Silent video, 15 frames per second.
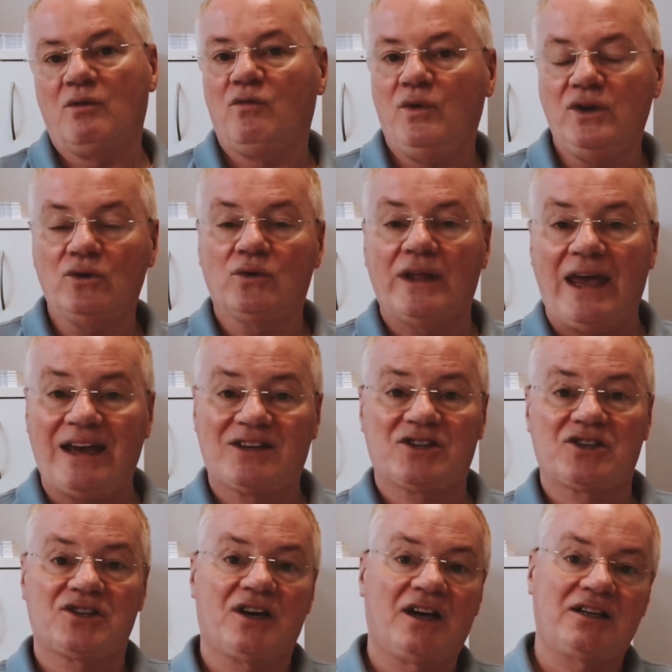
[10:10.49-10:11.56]
if we don't
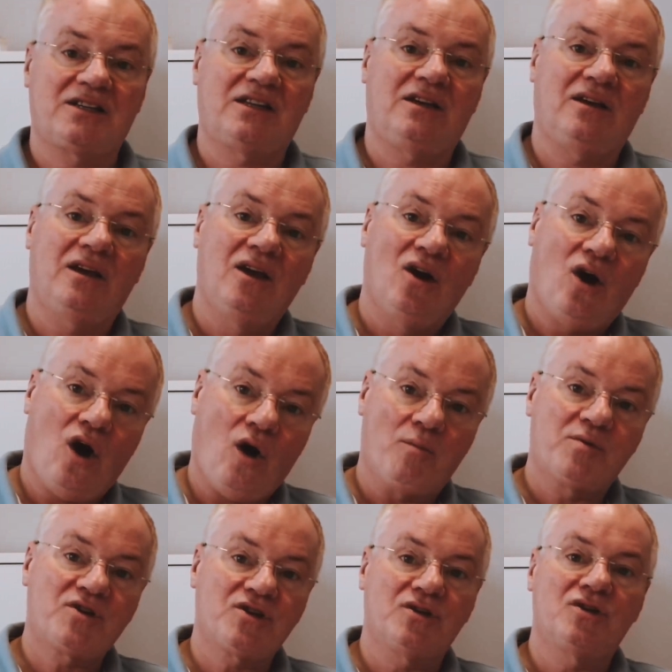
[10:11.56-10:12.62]
exercise the
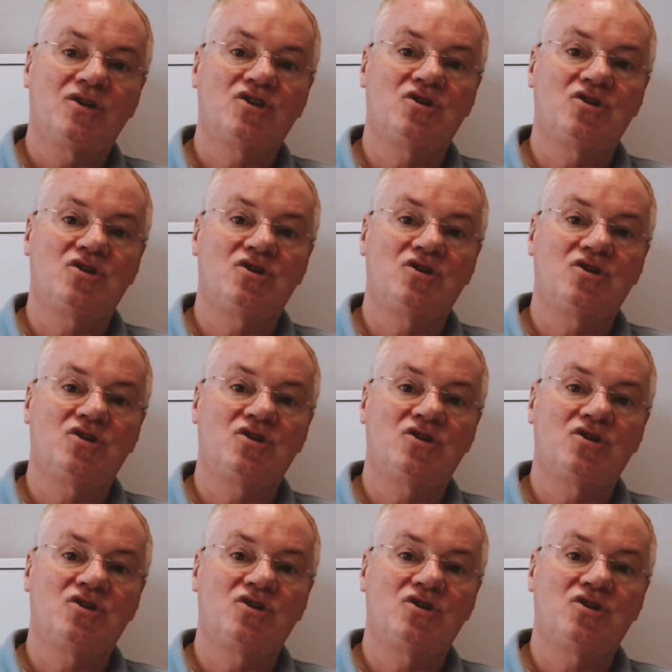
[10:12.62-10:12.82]
option